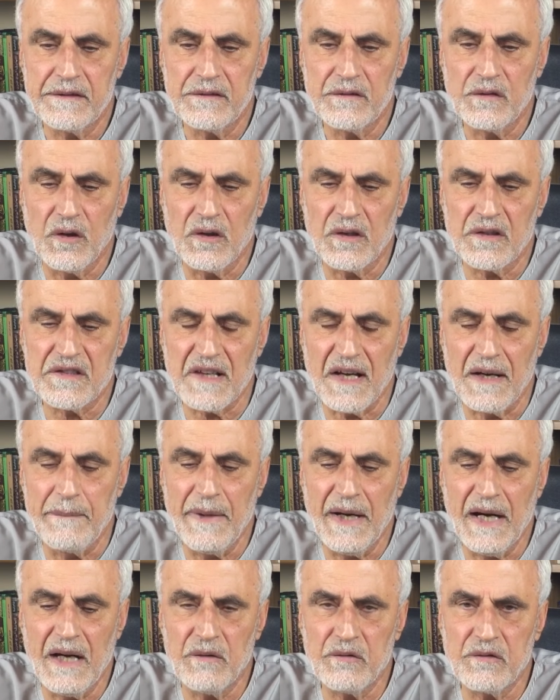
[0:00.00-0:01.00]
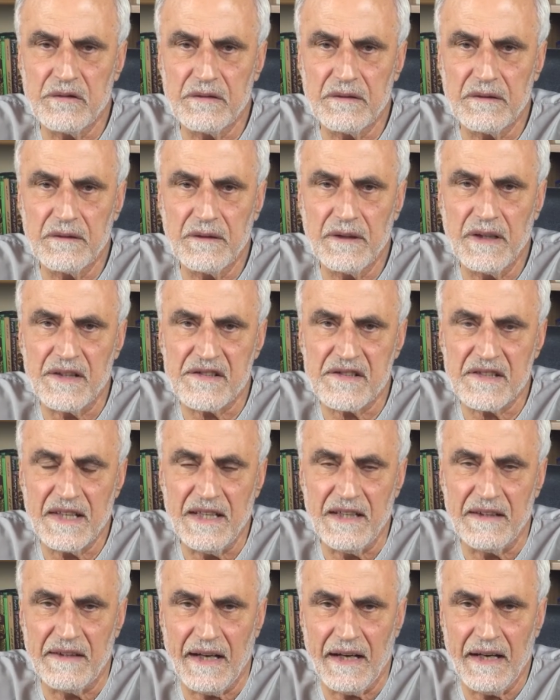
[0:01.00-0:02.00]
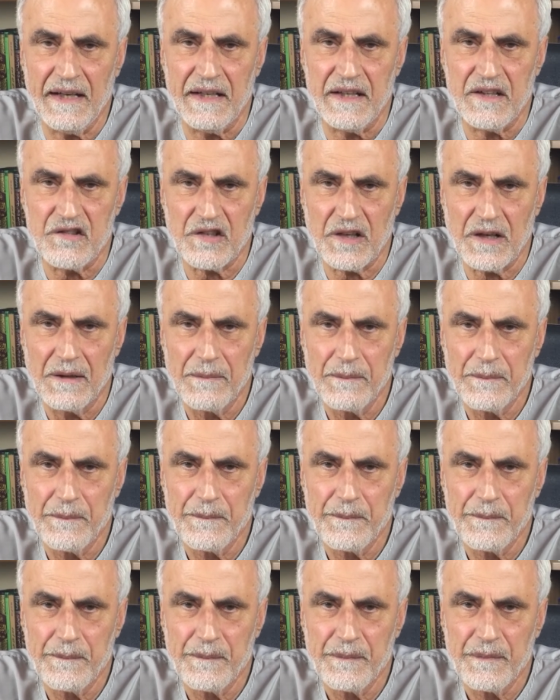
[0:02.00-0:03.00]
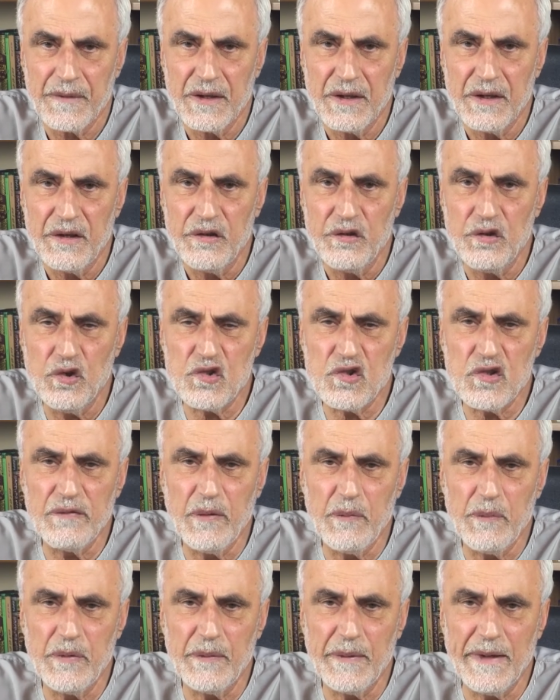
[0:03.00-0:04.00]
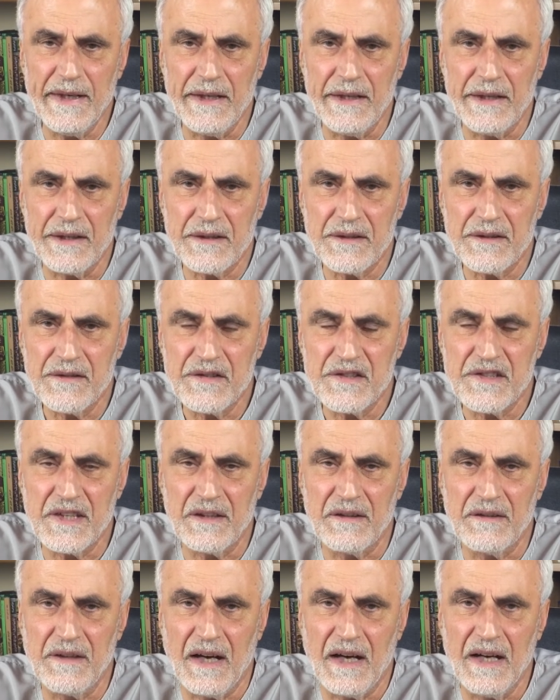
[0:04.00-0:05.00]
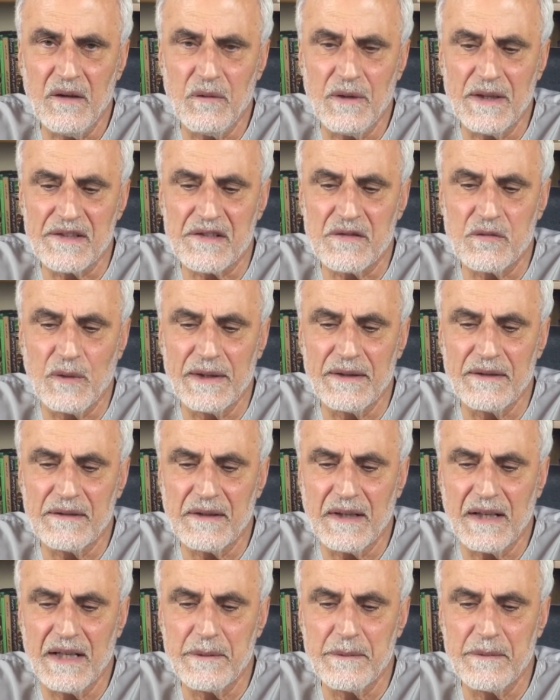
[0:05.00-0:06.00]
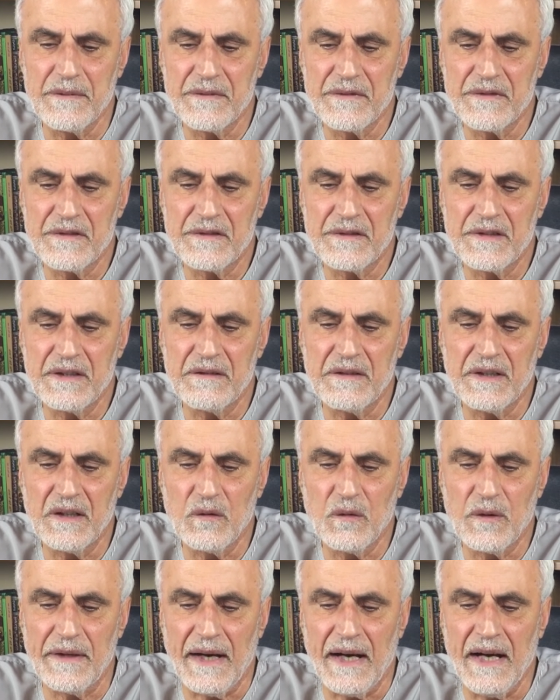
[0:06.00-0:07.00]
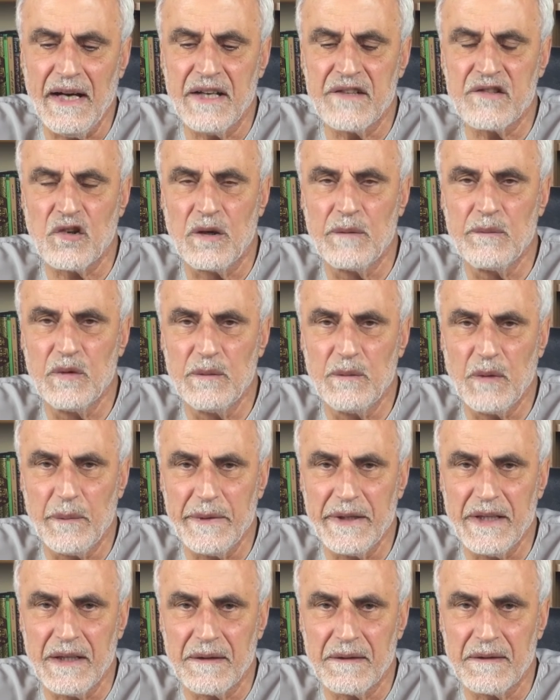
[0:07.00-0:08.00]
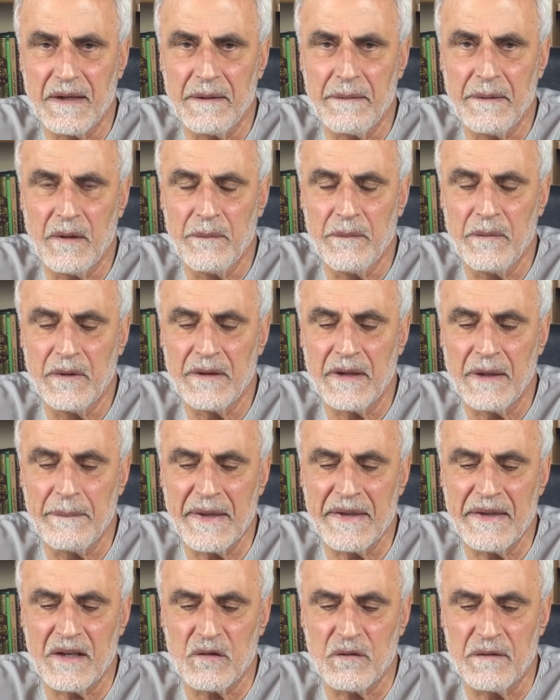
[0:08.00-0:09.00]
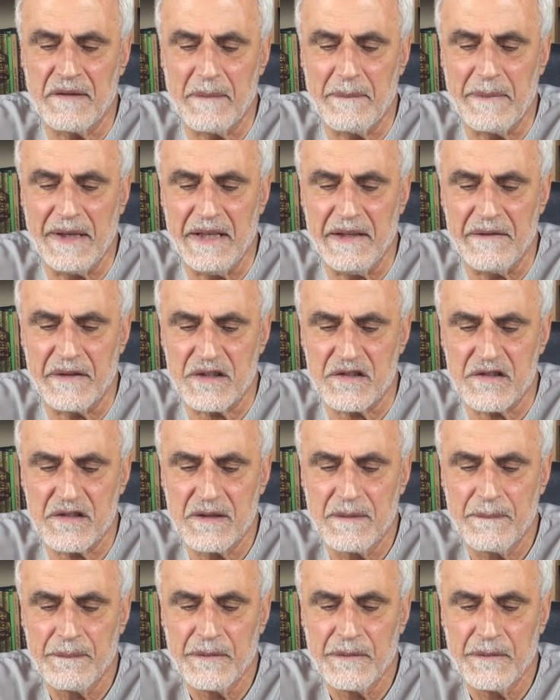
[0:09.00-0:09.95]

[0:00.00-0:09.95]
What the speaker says: talks about Sayyida Aisha. Yusuf ibn Mahik said, I was one time sitting with Aisha al-Mu'mineen, the mother of the believers,